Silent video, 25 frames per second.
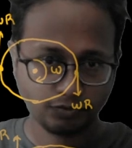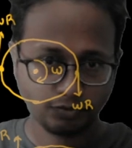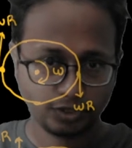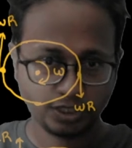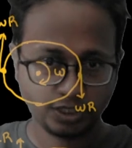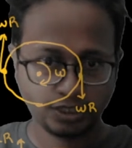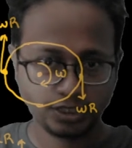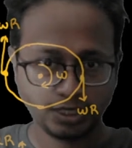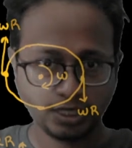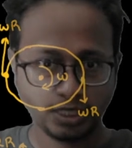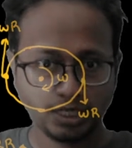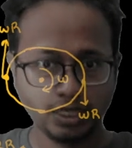
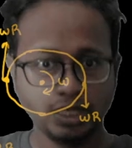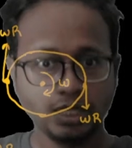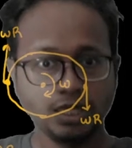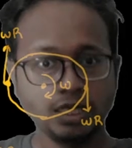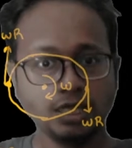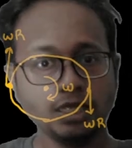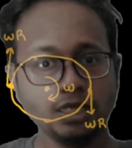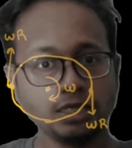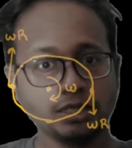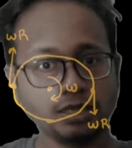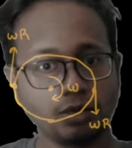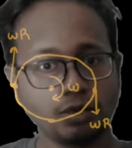axis of
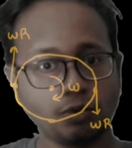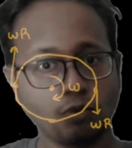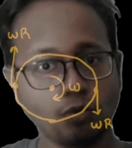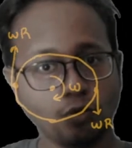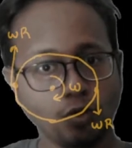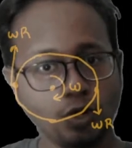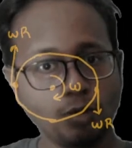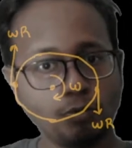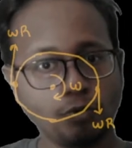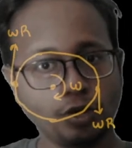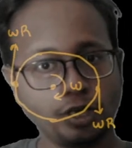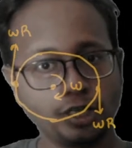rotation,
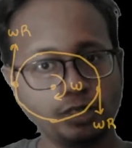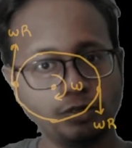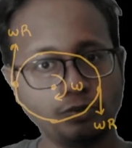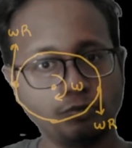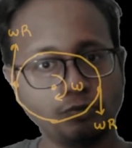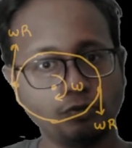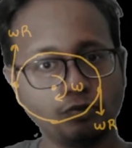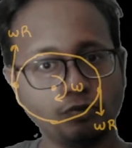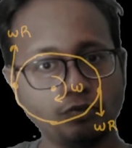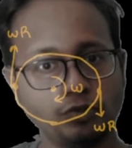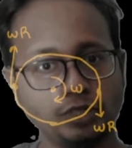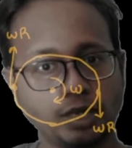the whole
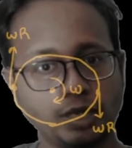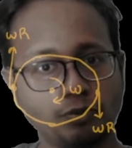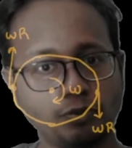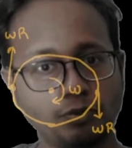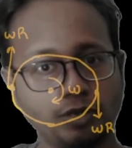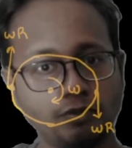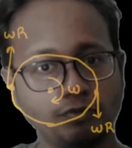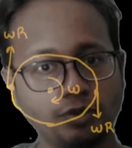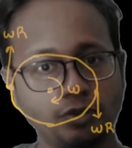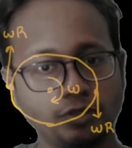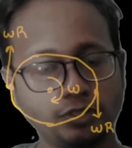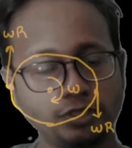body would
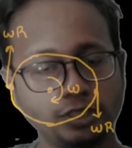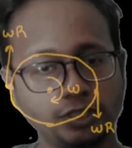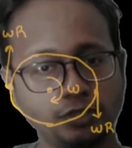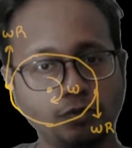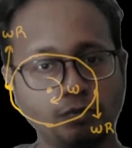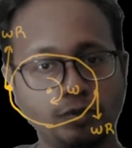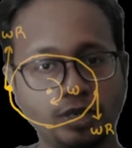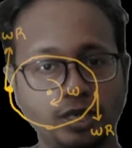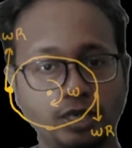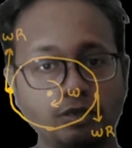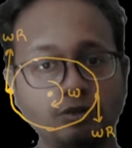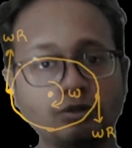move with angular
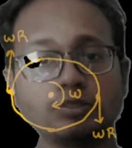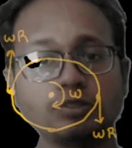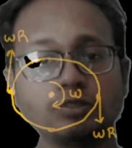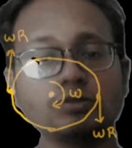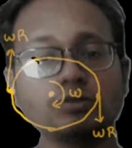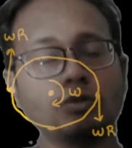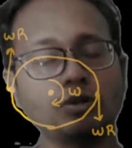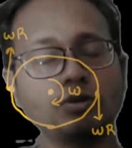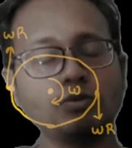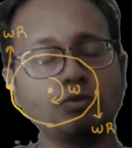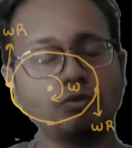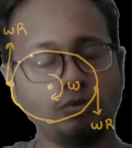velocity
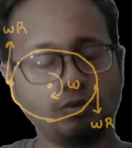omega.